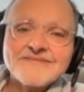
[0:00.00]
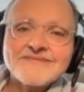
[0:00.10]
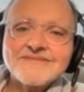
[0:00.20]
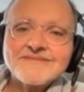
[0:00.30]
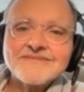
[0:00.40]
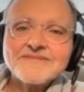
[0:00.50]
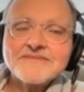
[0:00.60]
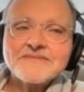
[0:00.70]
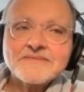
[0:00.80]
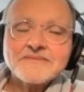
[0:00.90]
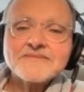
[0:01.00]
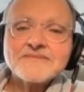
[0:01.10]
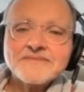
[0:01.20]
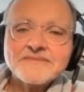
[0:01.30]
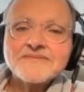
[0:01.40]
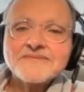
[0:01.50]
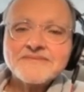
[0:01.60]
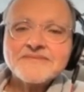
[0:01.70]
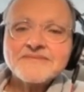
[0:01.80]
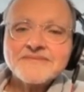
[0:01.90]

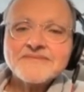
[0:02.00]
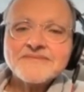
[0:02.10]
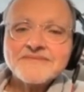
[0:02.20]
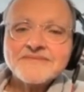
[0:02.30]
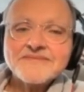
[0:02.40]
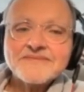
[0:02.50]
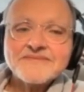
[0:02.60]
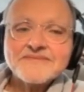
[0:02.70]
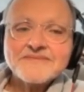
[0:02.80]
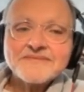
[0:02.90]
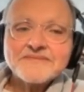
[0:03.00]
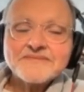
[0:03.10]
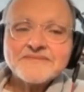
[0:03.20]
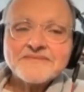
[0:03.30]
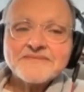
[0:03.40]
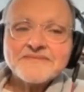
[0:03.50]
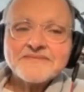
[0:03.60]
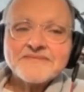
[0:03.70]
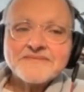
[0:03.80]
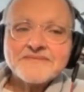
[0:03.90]

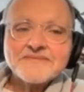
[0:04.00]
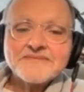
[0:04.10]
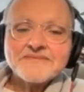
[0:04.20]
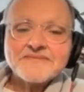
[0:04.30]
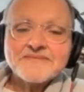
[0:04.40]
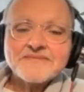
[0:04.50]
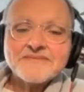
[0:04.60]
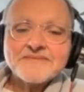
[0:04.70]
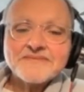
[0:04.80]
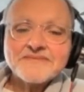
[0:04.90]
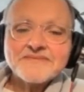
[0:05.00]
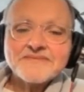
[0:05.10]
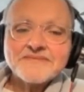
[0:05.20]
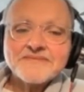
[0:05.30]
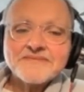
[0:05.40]
The person shown says nothing.